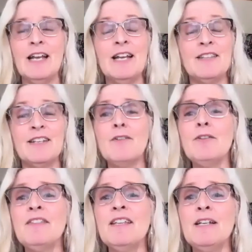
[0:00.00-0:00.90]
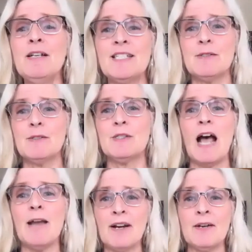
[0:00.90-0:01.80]
The only thing is
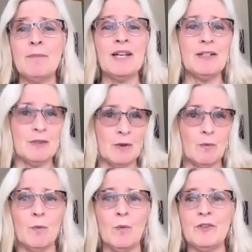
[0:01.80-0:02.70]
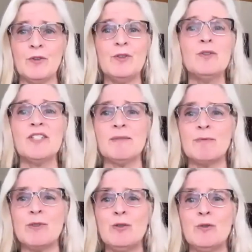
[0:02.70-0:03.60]
I recommend when you're using
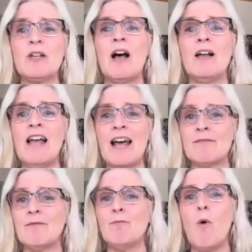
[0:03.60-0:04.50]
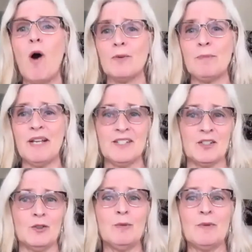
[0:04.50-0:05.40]
to use a lot of water-based
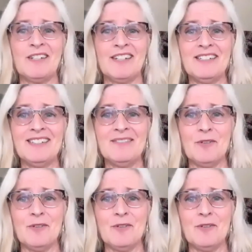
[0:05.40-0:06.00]
lubricant with